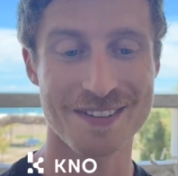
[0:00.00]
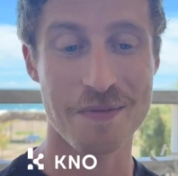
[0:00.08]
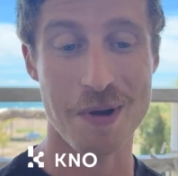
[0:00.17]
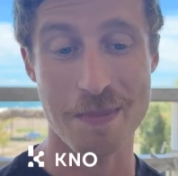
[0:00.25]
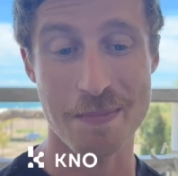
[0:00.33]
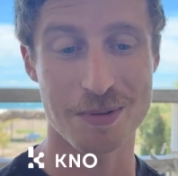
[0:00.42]

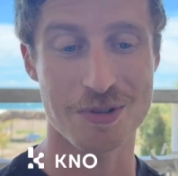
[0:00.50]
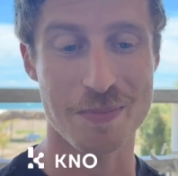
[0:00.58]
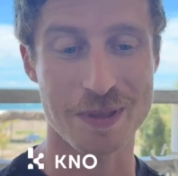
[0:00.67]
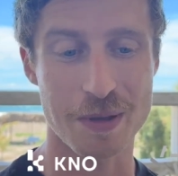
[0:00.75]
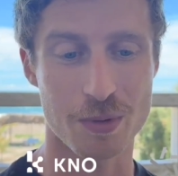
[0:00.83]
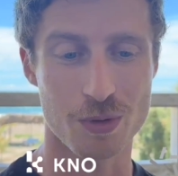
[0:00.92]
Why are people
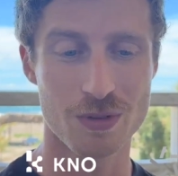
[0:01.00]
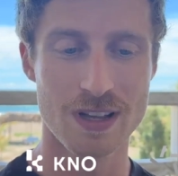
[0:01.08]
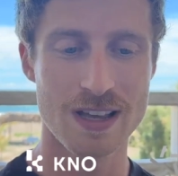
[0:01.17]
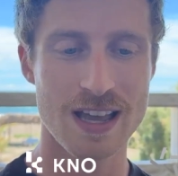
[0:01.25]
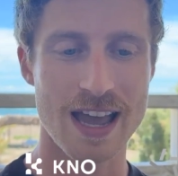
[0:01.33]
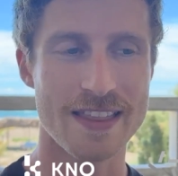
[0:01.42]
dropping the ball?
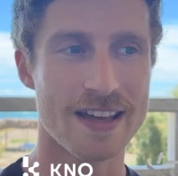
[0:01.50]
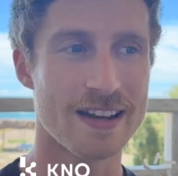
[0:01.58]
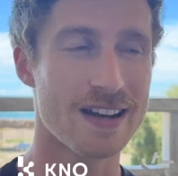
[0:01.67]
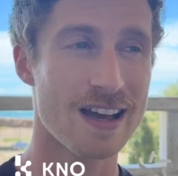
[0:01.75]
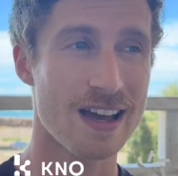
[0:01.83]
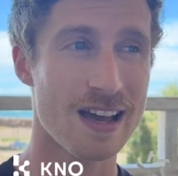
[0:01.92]
And
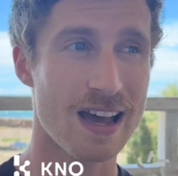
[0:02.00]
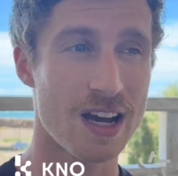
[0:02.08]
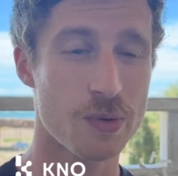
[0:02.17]
then how